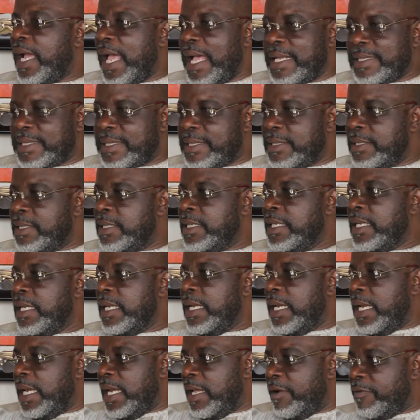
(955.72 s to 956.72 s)
Council
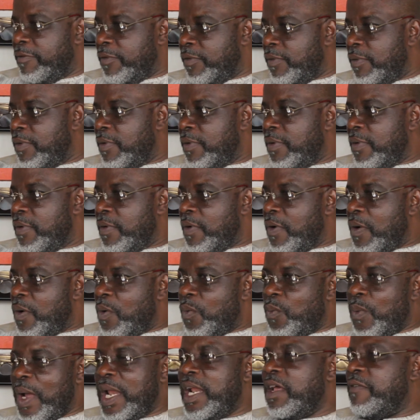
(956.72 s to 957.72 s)
level
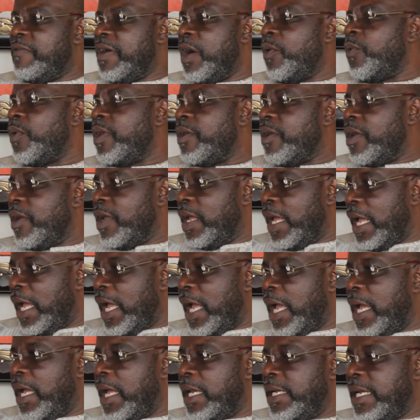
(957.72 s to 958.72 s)
whenever we,
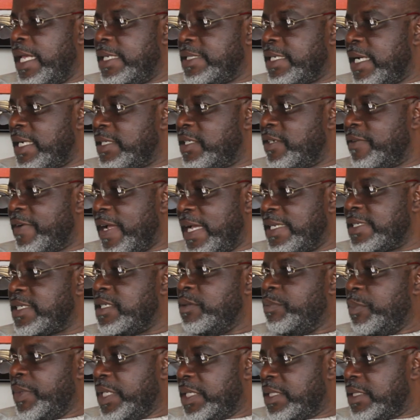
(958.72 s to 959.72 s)
uh, the Executive
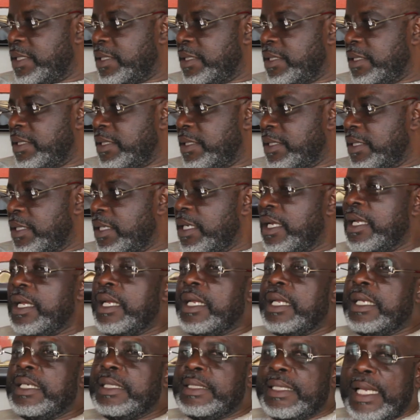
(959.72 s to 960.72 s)
Council meets.
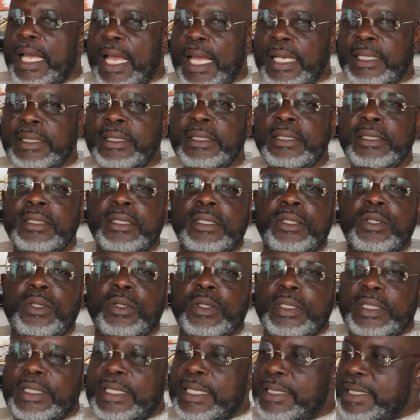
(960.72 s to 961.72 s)
Then
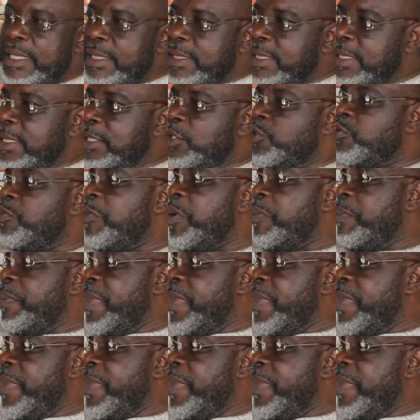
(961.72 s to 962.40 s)
decisions will be